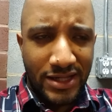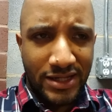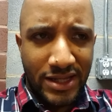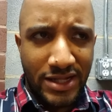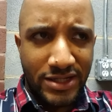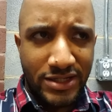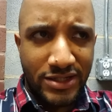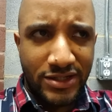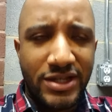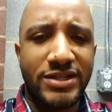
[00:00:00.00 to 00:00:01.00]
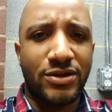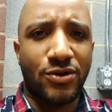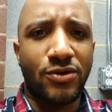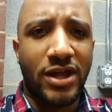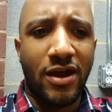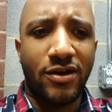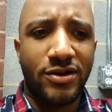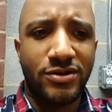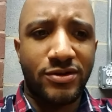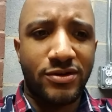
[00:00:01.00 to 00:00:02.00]
that's just her
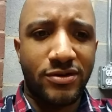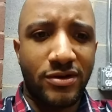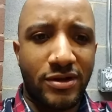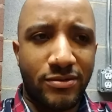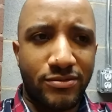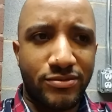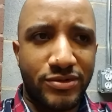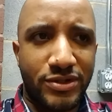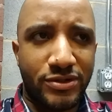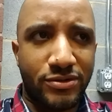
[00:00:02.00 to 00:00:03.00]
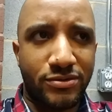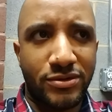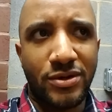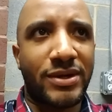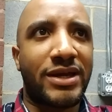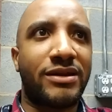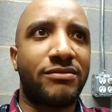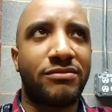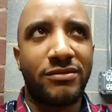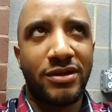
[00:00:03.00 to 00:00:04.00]
character. She'll go ahead
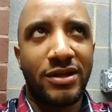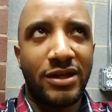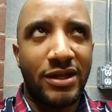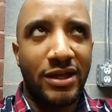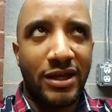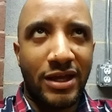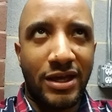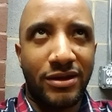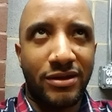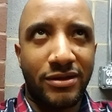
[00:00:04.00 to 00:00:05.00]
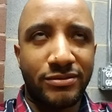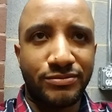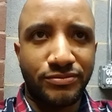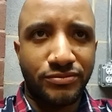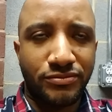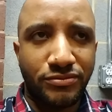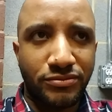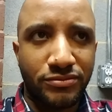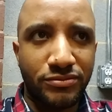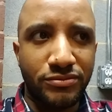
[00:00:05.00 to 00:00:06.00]
and kind of
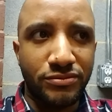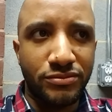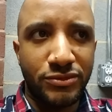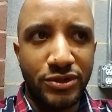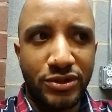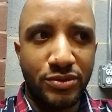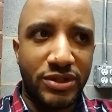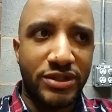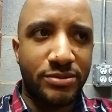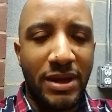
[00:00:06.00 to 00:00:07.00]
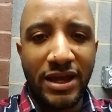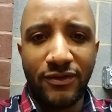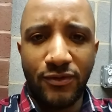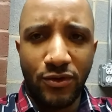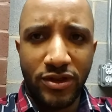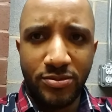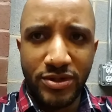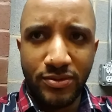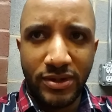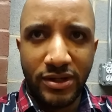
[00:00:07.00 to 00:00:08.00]
switch back and forth
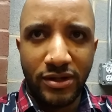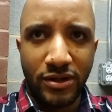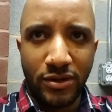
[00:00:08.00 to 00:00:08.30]
between,